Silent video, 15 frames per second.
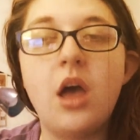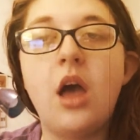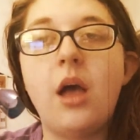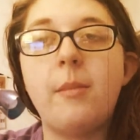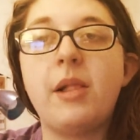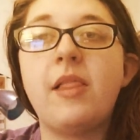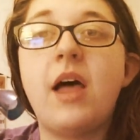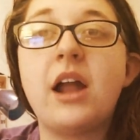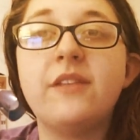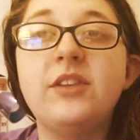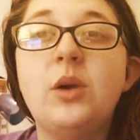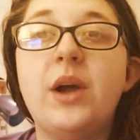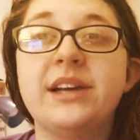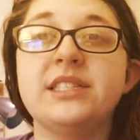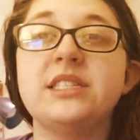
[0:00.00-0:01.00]
A lot of
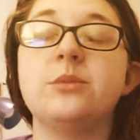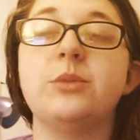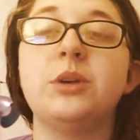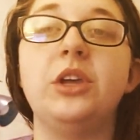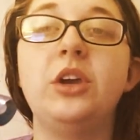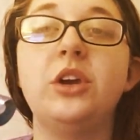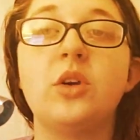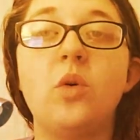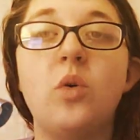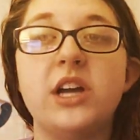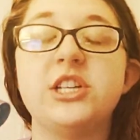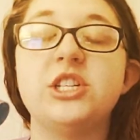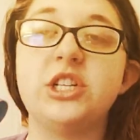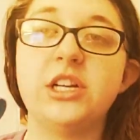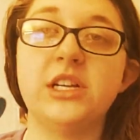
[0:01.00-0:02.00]
you asked some really good
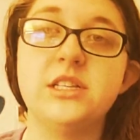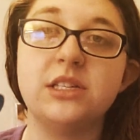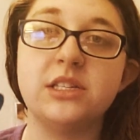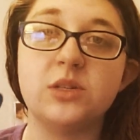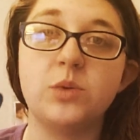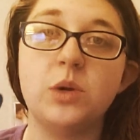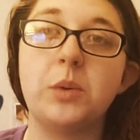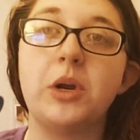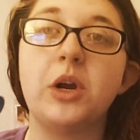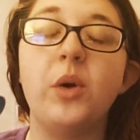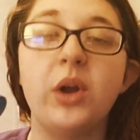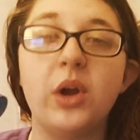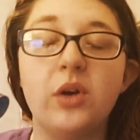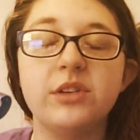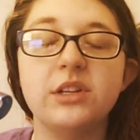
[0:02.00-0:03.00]
questions as we were
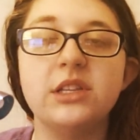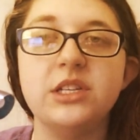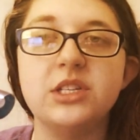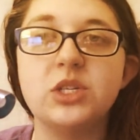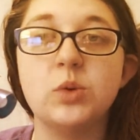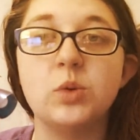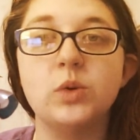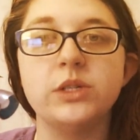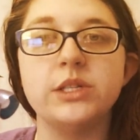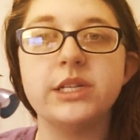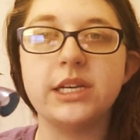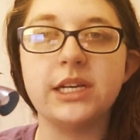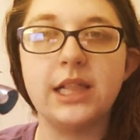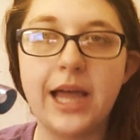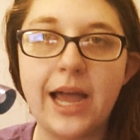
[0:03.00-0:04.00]
going over these tools
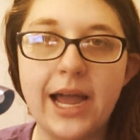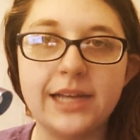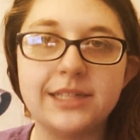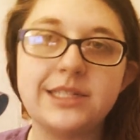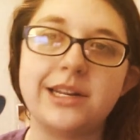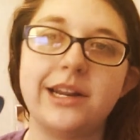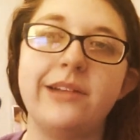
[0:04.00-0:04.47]
in class,